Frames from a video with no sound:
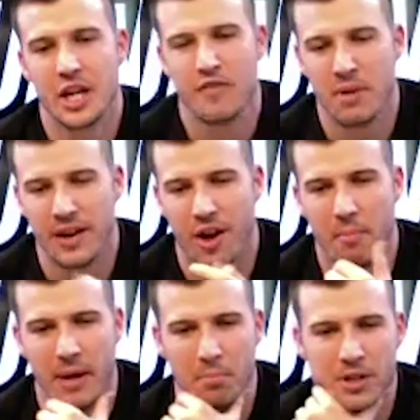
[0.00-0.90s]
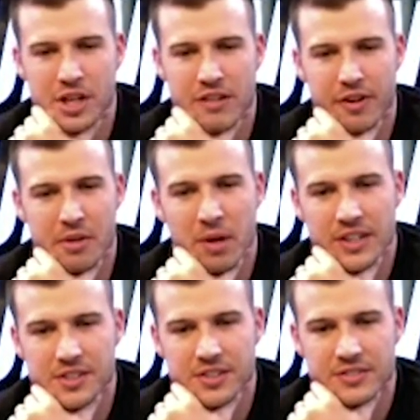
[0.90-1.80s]
you for being on, man. Appreciate it very
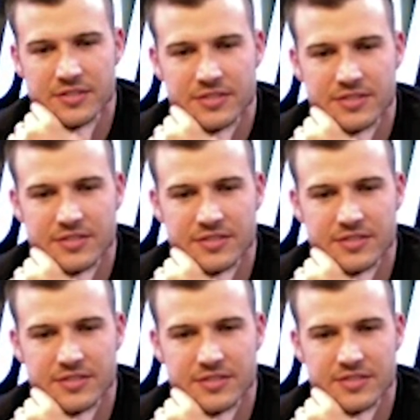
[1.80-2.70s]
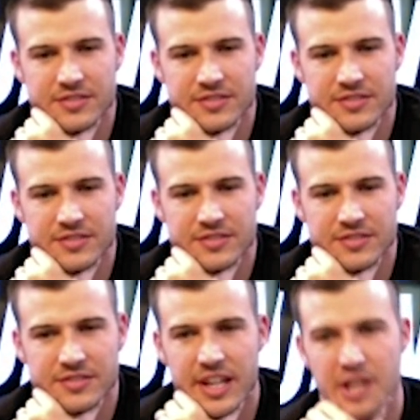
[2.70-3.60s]
much. I appreciate you, Cody. Thank you so much.
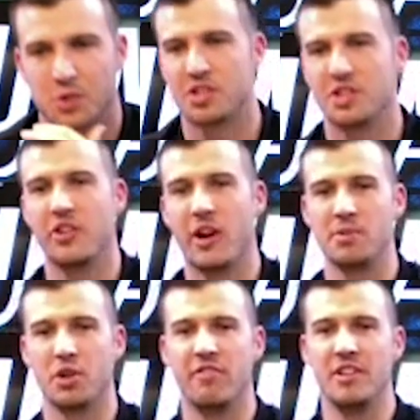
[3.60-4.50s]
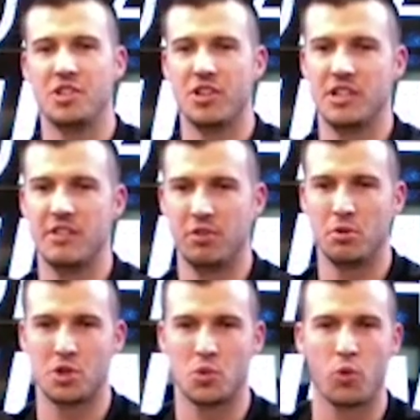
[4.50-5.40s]
Thanks for watching another episode of Insurance
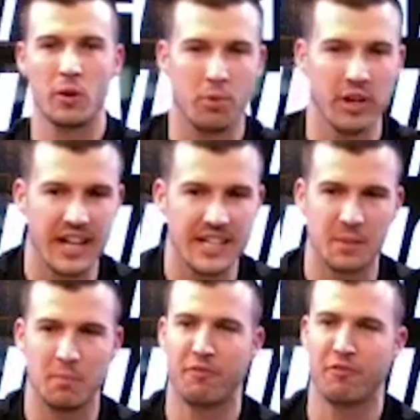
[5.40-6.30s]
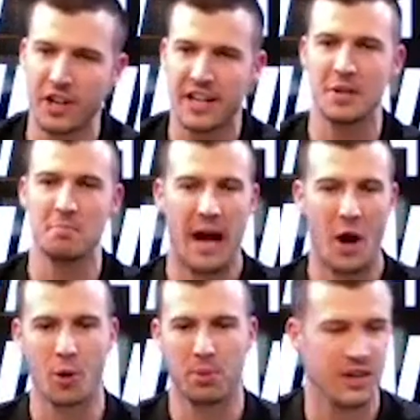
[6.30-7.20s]
Influencers. We bring in some freaking
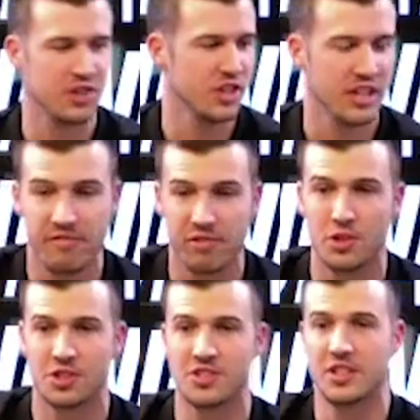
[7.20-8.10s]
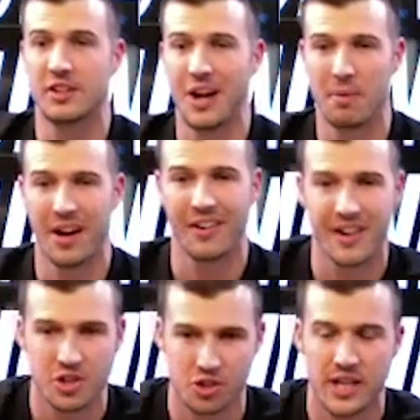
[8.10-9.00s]
power players and influencers that are helping our
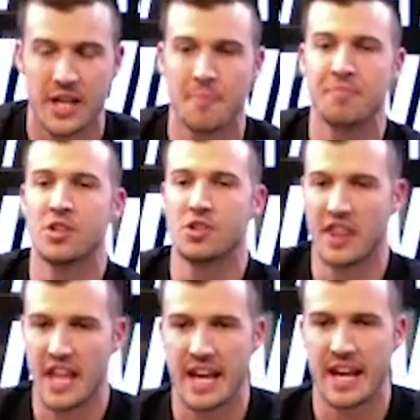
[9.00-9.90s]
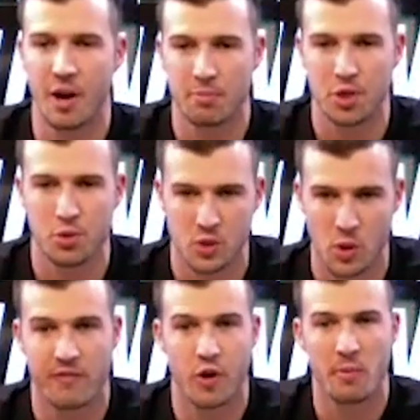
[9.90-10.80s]
industry so that they can help you as
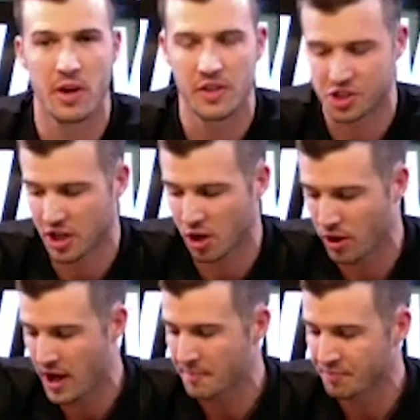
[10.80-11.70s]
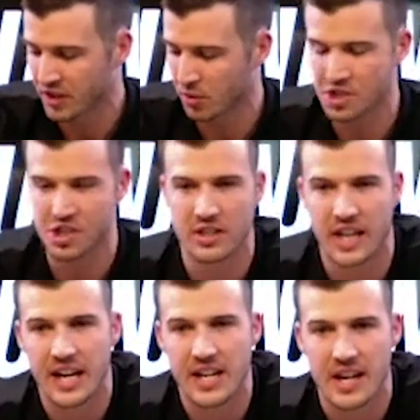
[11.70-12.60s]
well. If you want to be on the show, reach out to
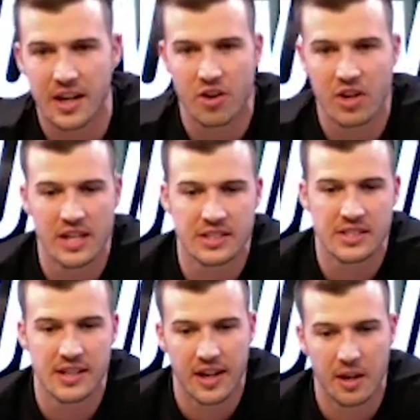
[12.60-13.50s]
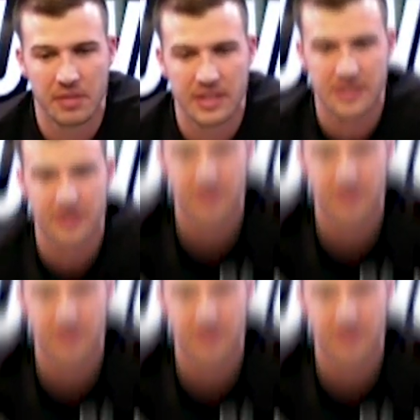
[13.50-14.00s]
Andy at Cody Askins dot com. Thanks, Eric.